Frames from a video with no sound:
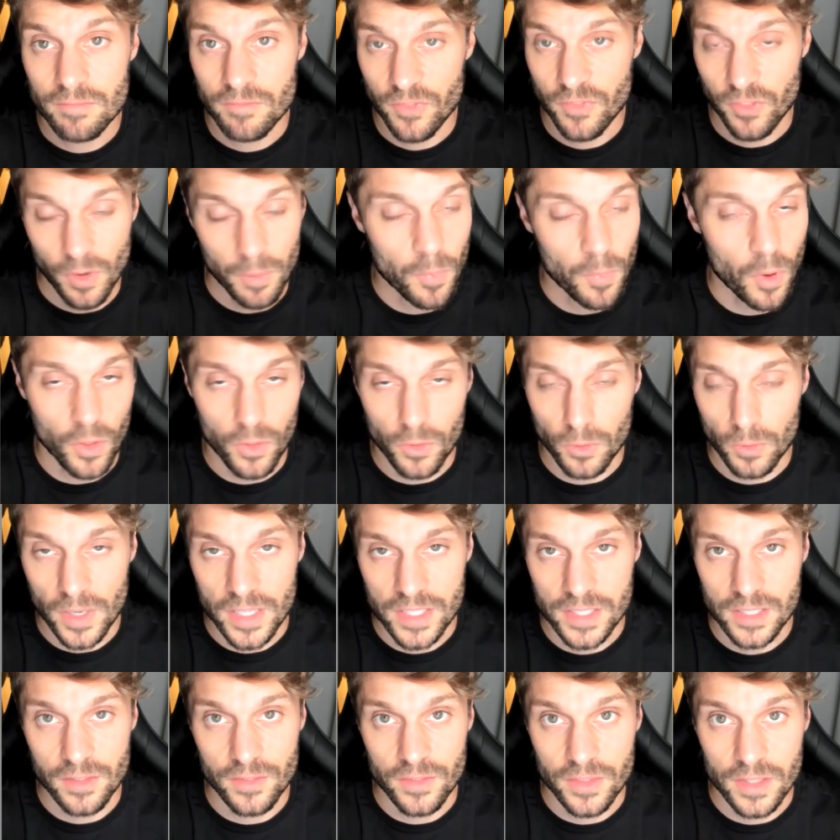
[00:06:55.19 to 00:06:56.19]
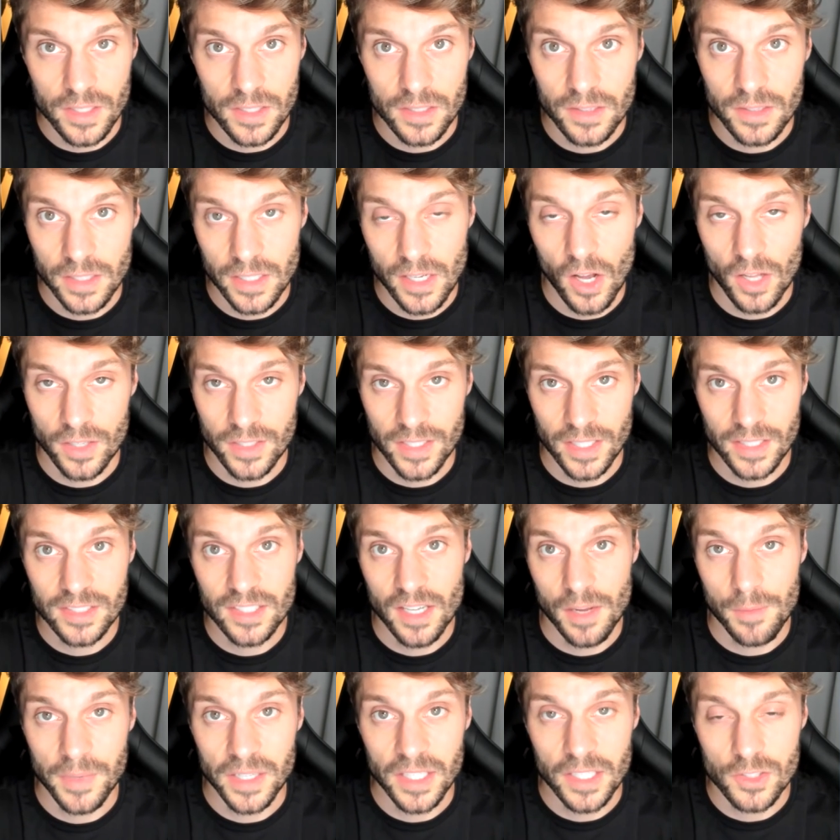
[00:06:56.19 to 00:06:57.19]
from all the rest of the contacts
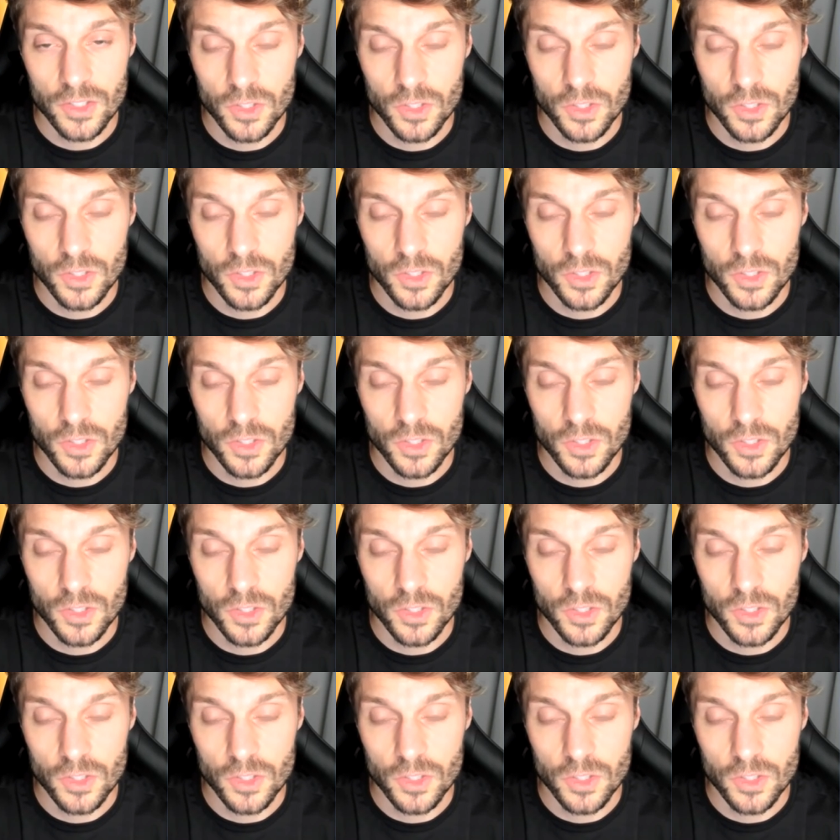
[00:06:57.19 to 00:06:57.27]
coming in.